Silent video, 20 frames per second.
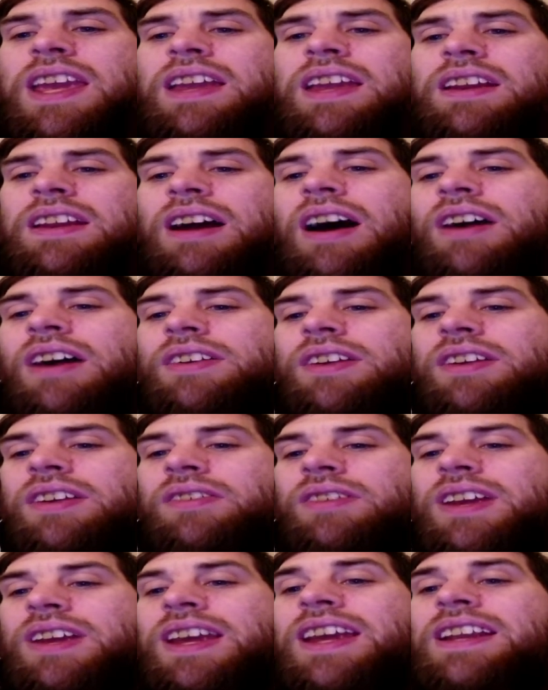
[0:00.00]
It
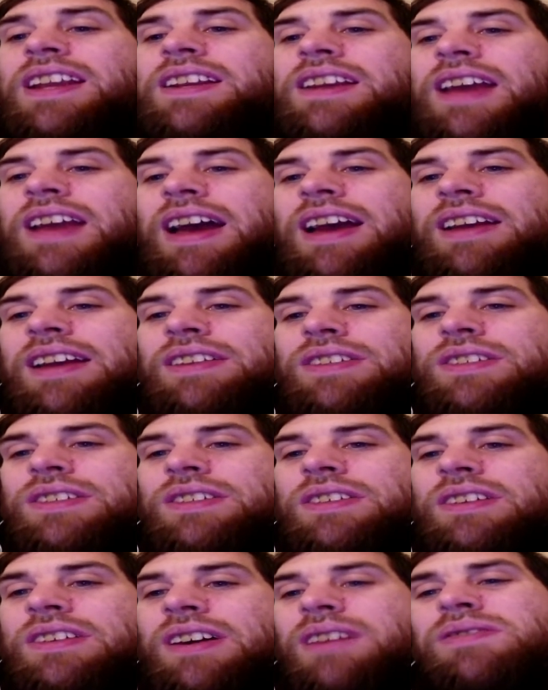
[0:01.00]

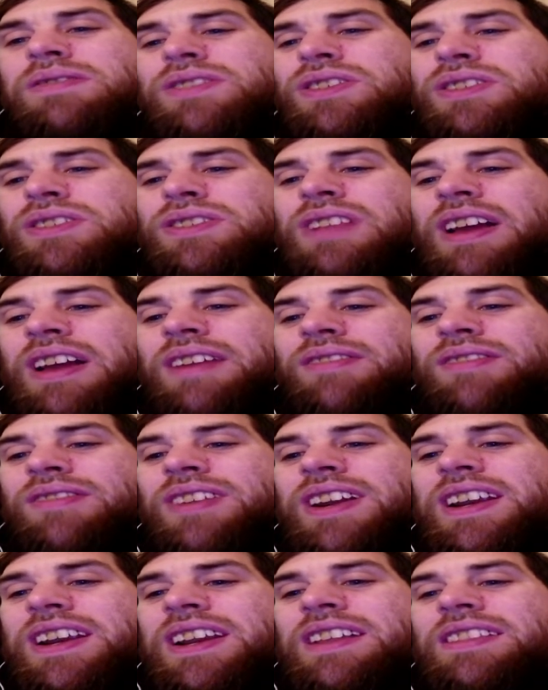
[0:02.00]
gains. I was just like
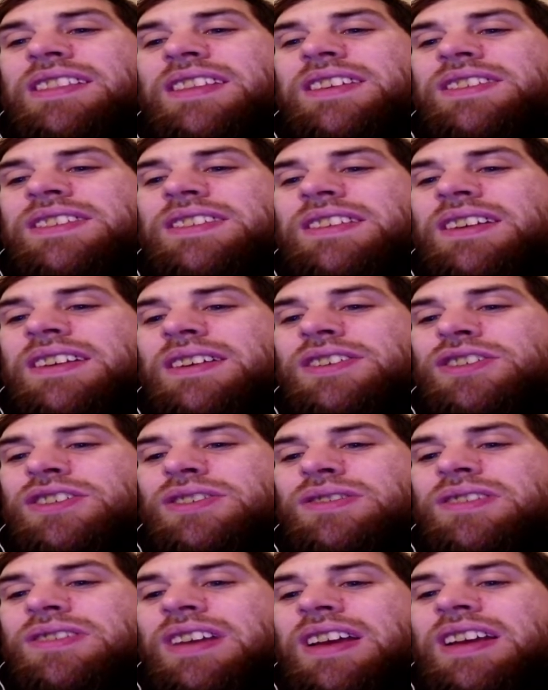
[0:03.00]
reading this and I
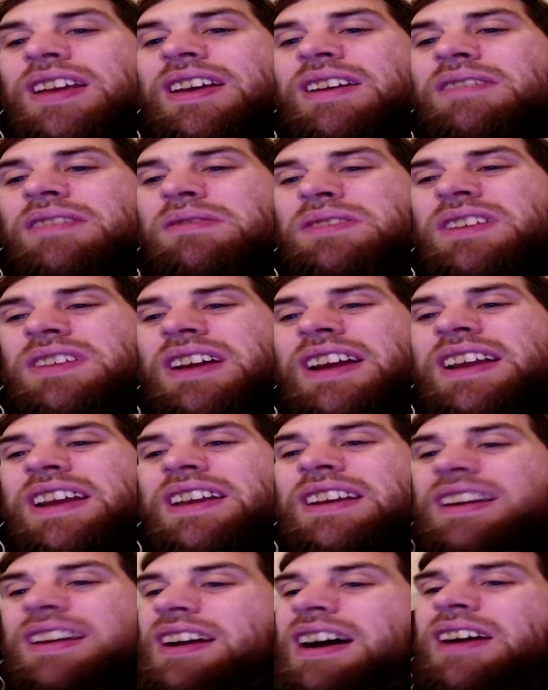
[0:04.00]
just was
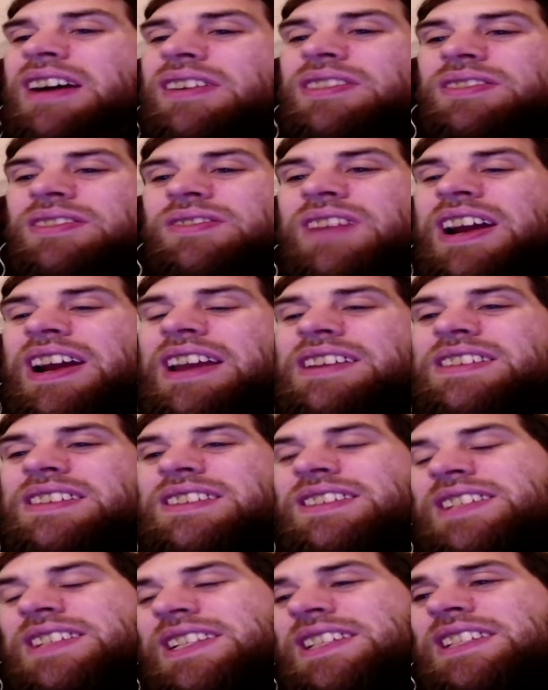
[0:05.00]
like, oh
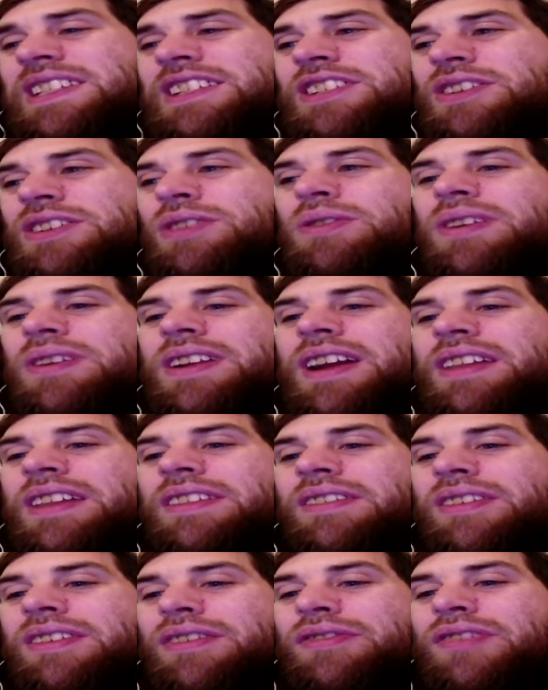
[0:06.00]
wait, does this do
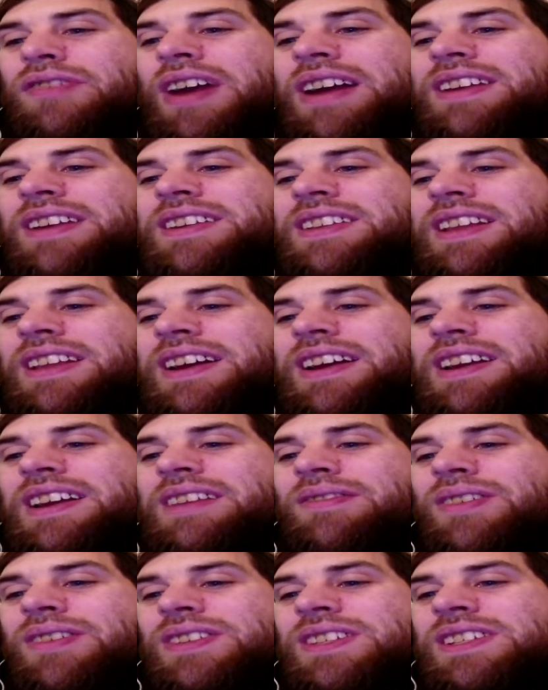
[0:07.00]
another effect
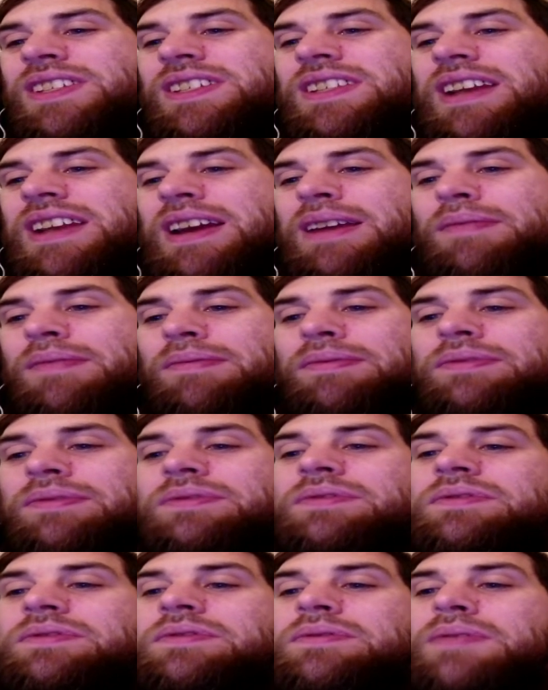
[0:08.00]
like, what's his name?
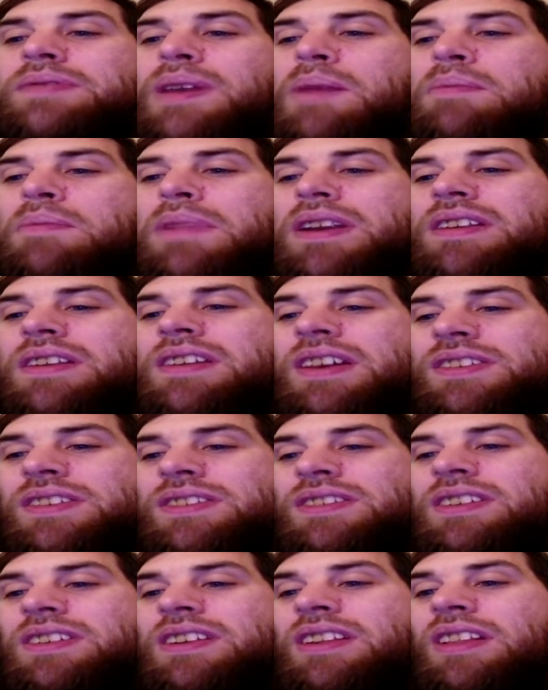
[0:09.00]
But it
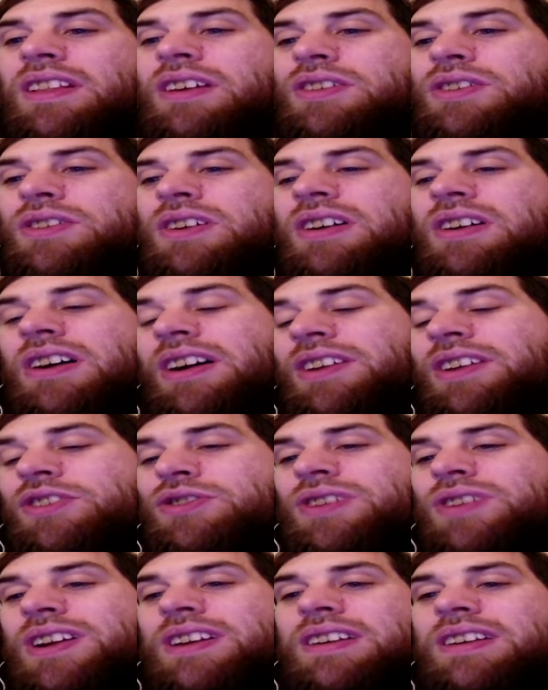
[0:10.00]
doesn't. Lord
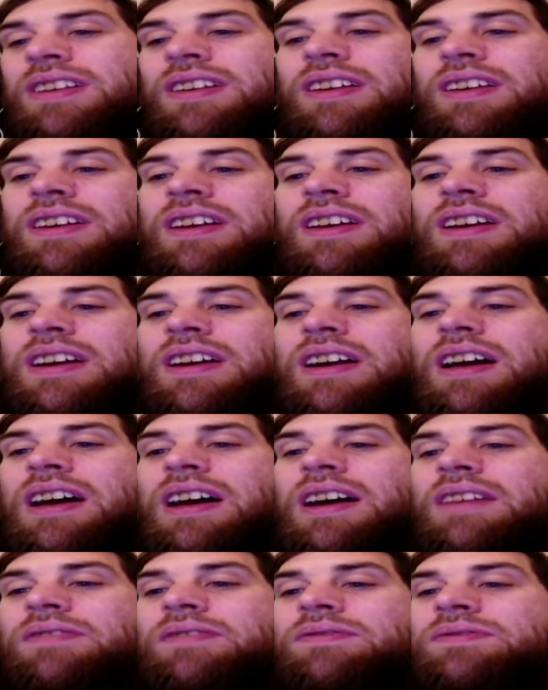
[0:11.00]
Idric.
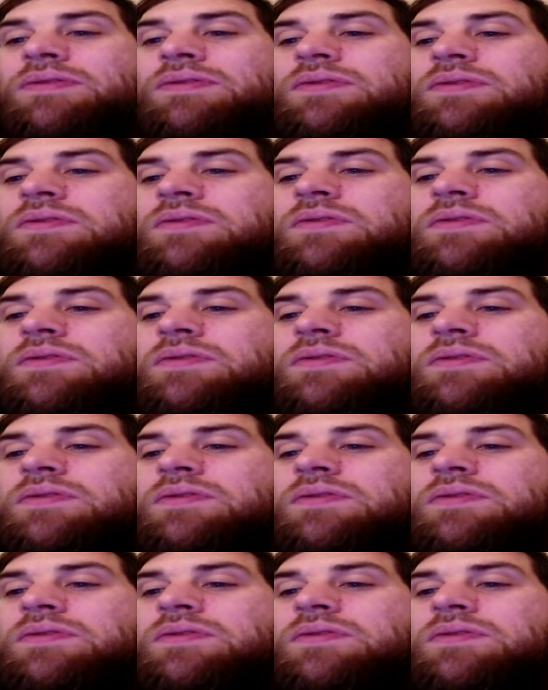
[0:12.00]
No.